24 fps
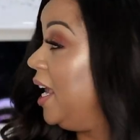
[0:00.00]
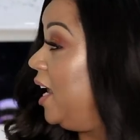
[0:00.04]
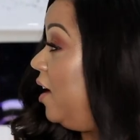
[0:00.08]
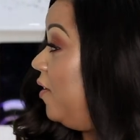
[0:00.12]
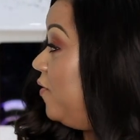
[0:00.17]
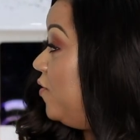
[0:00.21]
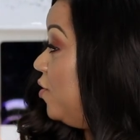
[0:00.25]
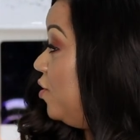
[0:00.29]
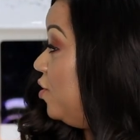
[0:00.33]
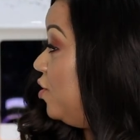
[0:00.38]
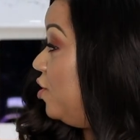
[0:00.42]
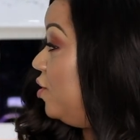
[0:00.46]

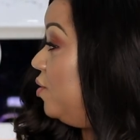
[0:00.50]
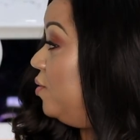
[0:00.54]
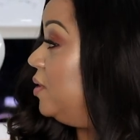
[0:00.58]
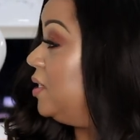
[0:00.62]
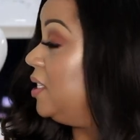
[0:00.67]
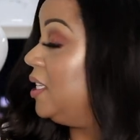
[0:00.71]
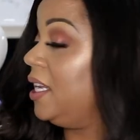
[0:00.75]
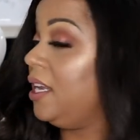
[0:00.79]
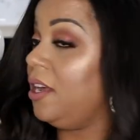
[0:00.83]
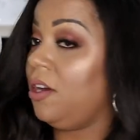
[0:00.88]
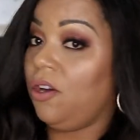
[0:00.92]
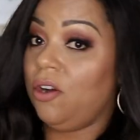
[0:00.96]
If you're
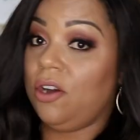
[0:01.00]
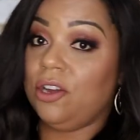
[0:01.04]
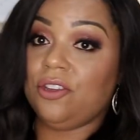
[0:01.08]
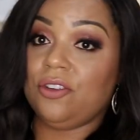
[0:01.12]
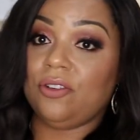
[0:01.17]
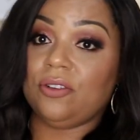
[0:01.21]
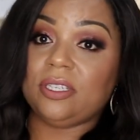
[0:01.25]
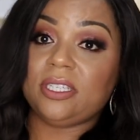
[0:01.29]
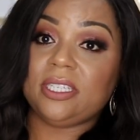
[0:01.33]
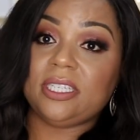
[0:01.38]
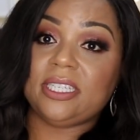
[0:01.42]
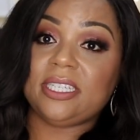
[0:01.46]
using it on
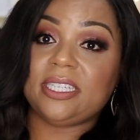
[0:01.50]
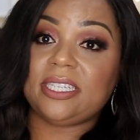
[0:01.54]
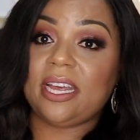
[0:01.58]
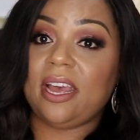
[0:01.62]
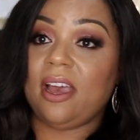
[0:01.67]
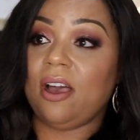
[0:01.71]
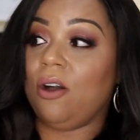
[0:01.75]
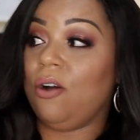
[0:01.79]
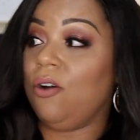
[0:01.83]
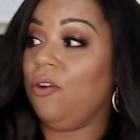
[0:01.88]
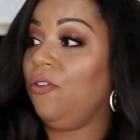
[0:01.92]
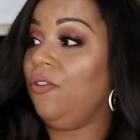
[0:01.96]

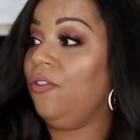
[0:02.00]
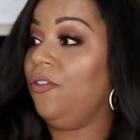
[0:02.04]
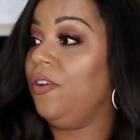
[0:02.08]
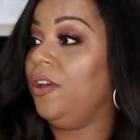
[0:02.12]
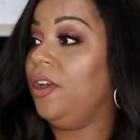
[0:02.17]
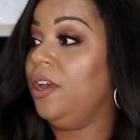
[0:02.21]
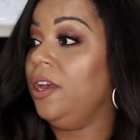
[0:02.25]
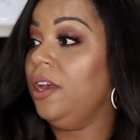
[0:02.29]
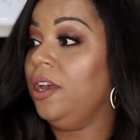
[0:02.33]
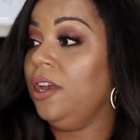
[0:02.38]
yourself,